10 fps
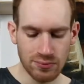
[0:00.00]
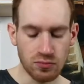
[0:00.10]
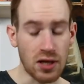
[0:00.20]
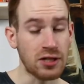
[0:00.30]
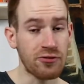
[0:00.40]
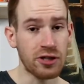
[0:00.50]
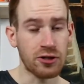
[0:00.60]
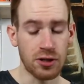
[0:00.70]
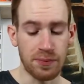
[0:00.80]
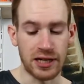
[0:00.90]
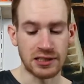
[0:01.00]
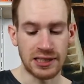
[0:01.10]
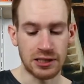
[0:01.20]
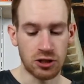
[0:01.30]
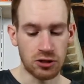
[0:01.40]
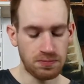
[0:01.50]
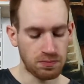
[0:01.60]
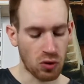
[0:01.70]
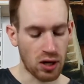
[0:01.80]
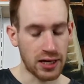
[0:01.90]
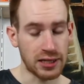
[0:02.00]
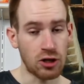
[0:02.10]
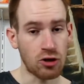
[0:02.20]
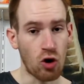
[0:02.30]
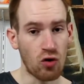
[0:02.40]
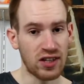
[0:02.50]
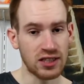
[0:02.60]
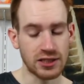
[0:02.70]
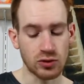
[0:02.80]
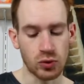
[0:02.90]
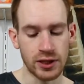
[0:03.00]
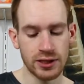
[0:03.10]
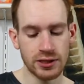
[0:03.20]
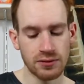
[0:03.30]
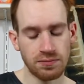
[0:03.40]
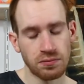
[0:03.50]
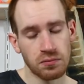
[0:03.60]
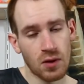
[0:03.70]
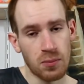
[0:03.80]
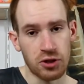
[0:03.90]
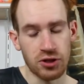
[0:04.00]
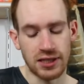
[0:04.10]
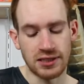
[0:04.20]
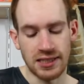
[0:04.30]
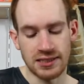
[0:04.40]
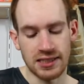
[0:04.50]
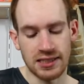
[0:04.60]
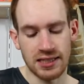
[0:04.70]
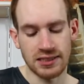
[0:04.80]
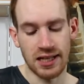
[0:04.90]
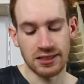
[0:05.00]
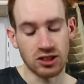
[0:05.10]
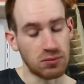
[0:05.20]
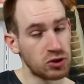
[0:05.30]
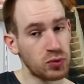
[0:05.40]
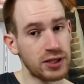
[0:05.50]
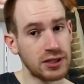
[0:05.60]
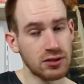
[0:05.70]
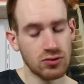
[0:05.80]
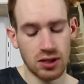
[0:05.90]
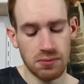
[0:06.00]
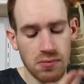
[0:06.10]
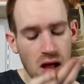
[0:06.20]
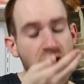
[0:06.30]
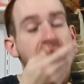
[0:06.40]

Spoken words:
They're definitely on the better side though. Like they're not overly sweet, but you can taste that there's like some sweetness to them.